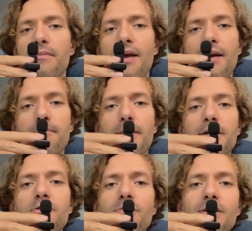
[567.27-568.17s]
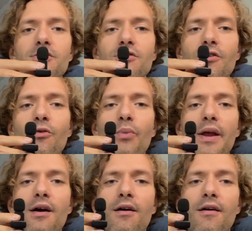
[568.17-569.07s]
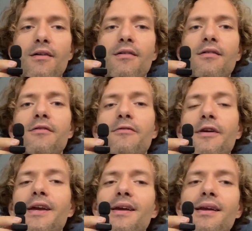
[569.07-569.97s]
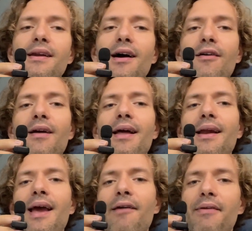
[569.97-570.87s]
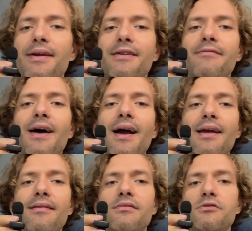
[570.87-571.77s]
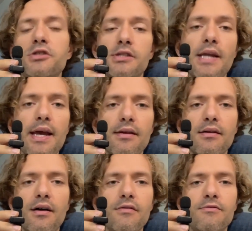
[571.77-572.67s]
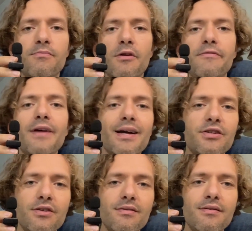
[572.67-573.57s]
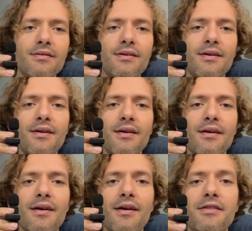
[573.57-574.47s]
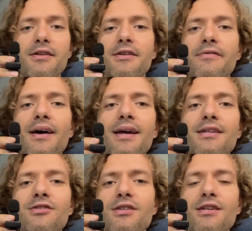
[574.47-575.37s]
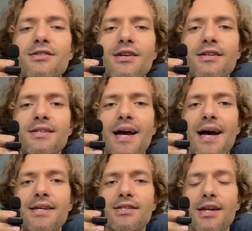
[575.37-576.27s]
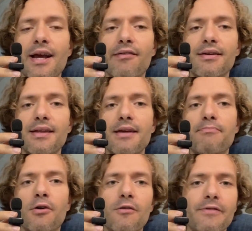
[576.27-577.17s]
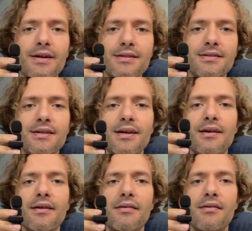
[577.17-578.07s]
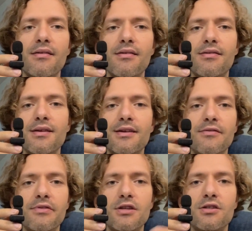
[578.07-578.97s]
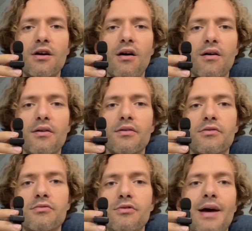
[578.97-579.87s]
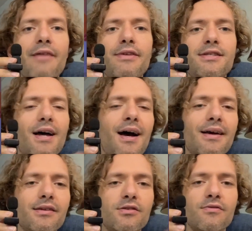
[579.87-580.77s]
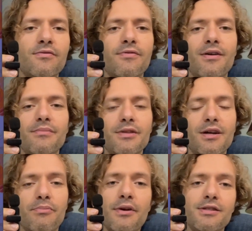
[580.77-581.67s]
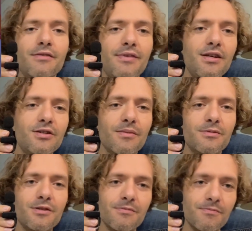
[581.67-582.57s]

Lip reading: And by doing so, we are forgetting our inherent divine state of perfection. The divine sees us as inherently perfect. Think of the song Through Heaven's Eyes from the Prince of Egypt.